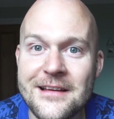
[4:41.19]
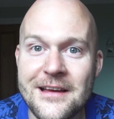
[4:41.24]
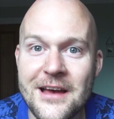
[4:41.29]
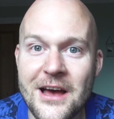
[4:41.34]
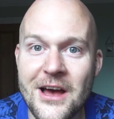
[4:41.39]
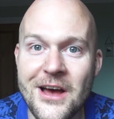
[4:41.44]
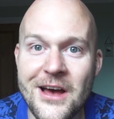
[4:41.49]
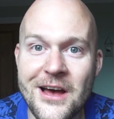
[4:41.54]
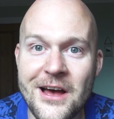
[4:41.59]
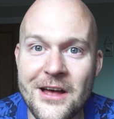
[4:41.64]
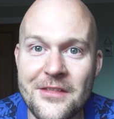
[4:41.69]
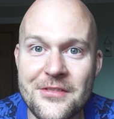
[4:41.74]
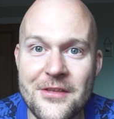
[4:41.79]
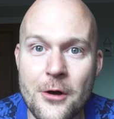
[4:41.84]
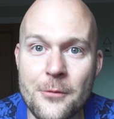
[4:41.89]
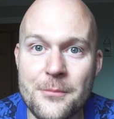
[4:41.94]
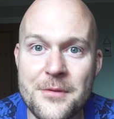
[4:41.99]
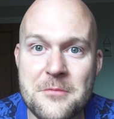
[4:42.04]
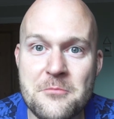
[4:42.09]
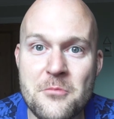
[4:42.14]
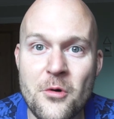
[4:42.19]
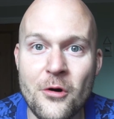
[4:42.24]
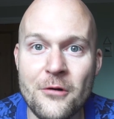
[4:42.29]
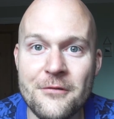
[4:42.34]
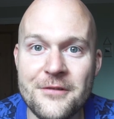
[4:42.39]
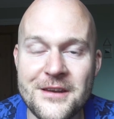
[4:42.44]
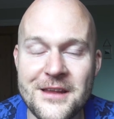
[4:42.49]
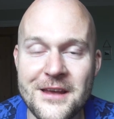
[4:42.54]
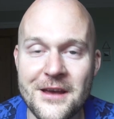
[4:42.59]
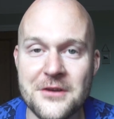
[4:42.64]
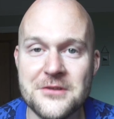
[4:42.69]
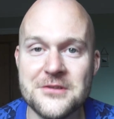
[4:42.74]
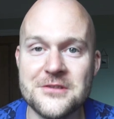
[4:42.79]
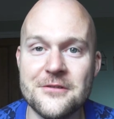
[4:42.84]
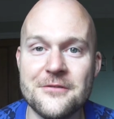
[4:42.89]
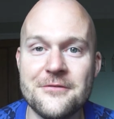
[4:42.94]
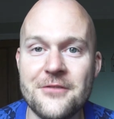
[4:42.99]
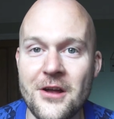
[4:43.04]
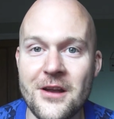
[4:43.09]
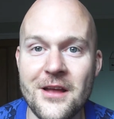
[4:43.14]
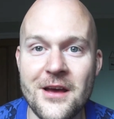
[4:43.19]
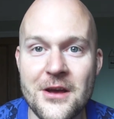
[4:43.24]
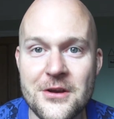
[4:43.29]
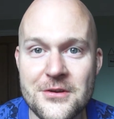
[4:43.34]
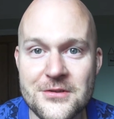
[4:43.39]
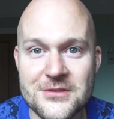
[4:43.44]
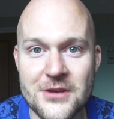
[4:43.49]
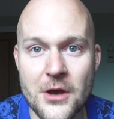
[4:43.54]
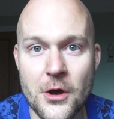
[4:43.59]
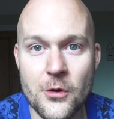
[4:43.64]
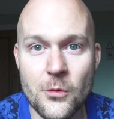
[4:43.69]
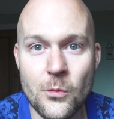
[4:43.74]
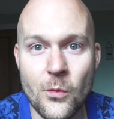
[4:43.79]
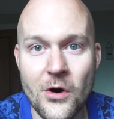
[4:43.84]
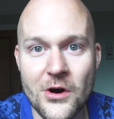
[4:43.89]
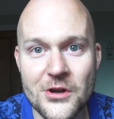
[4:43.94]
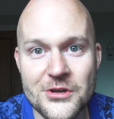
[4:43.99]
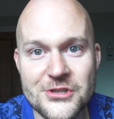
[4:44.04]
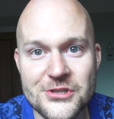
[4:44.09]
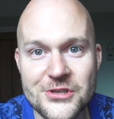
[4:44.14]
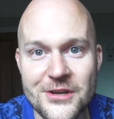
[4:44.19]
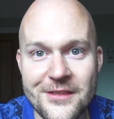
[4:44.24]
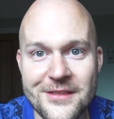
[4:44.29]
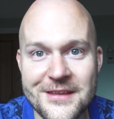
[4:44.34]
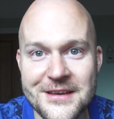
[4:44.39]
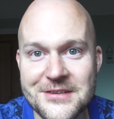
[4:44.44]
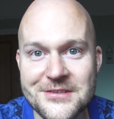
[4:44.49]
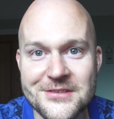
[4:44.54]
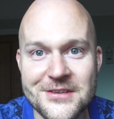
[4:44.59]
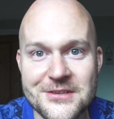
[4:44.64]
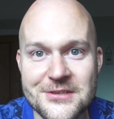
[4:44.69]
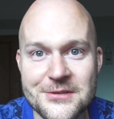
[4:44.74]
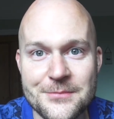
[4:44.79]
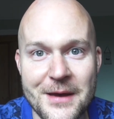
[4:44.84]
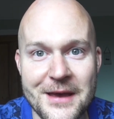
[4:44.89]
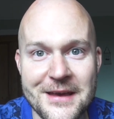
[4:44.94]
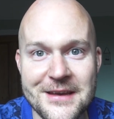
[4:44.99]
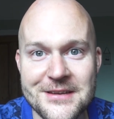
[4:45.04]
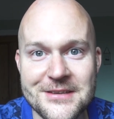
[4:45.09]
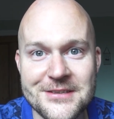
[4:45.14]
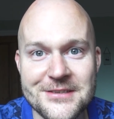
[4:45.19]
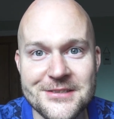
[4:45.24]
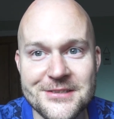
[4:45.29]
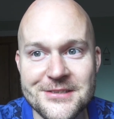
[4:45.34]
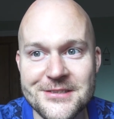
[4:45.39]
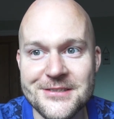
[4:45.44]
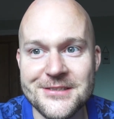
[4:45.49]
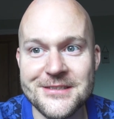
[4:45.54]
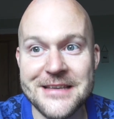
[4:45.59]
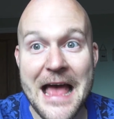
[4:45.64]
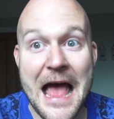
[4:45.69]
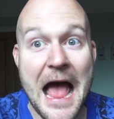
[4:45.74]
There'll be more videos to follow, so watch this space.